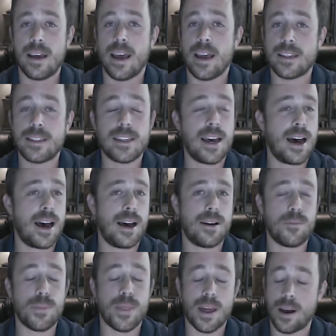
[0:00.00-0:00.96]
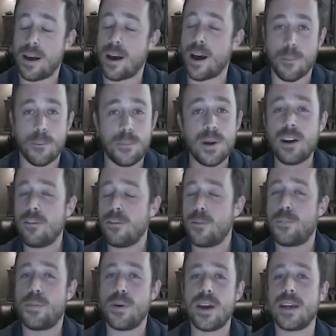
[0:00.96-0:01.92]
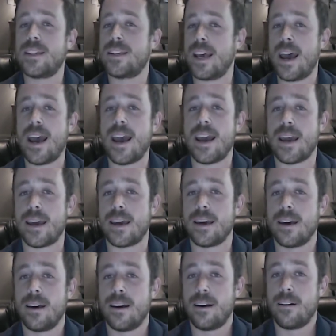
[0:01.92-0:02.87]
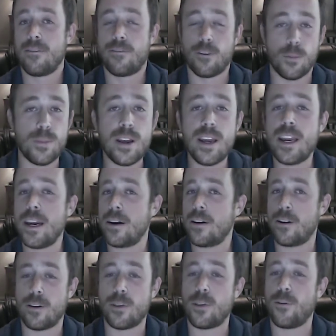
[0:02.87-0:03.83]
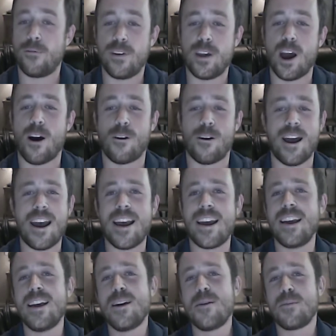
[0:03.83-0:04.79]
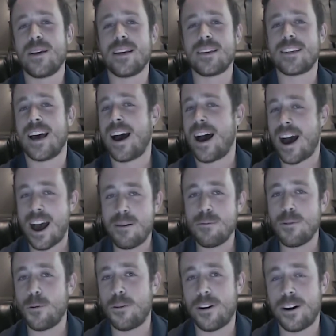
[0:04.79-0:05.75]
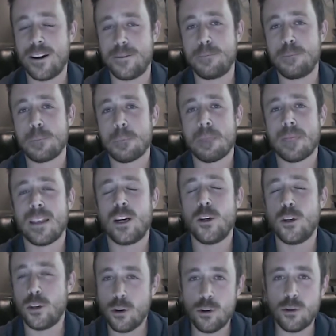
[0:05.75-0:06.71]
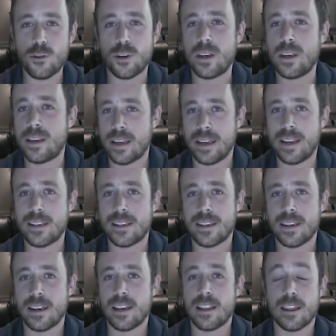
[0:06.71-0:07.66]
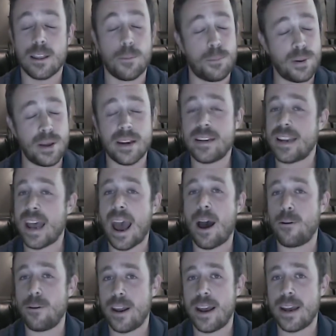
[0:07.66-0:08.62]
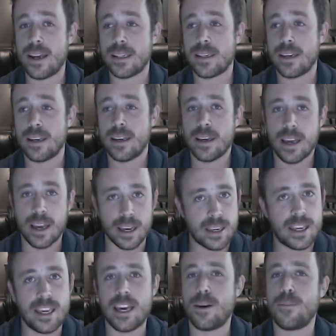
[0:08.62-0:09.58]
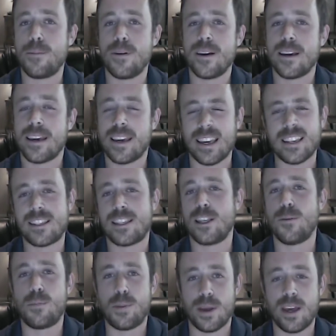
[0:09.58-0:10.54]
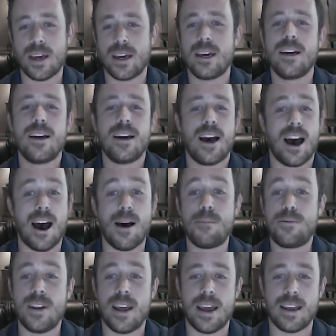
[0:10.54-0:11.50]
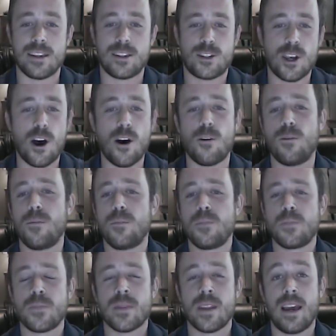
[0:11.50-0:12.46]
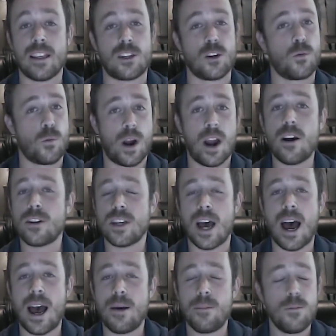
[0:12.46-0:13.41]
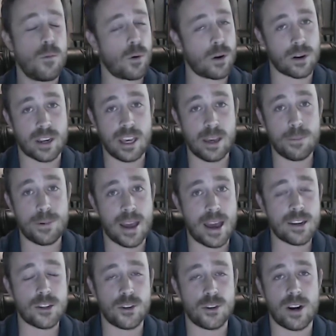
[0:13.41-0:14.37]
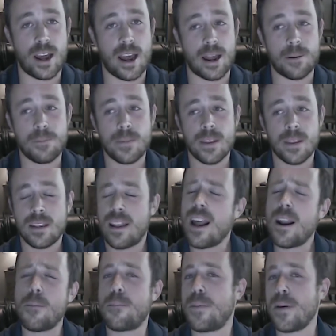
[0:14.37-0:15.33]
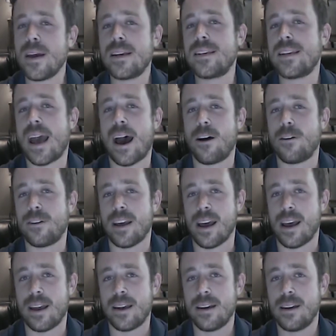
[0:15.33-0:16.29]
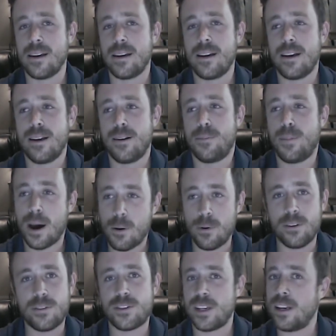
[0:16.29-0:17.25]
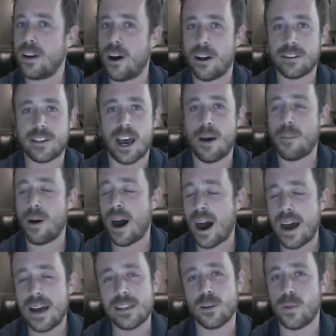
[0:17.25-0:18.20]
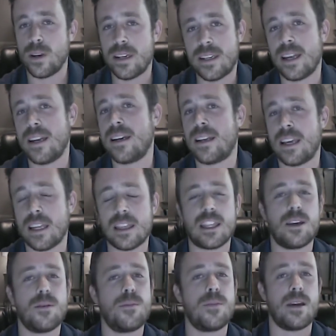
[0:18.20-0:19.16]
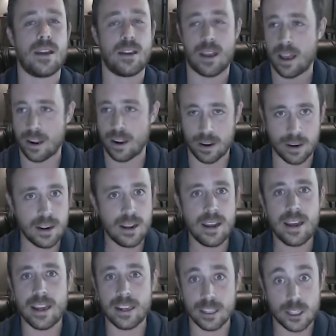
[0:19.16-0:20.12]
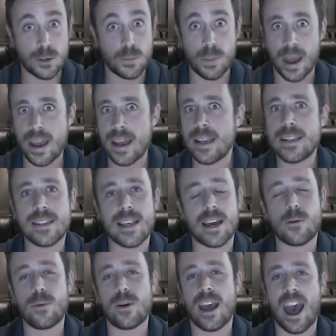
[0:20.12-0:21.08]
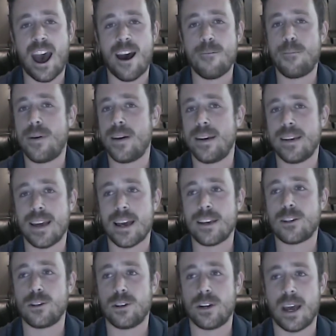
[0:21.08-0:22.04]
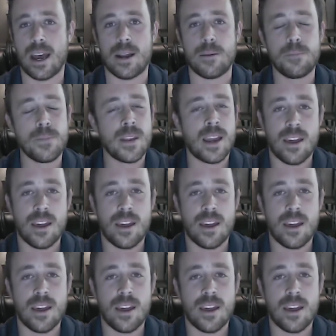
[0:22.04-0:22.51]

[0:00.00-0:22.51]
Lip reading: It's a bit of a big day for me here at the VRA because I'm the one who usually gets the big down days and Kip gets the big up days. So it's a rare time where Kip yesterday, not a big down day, but we've seen all-time highs and we didn't get them in spades like we have been yesterday.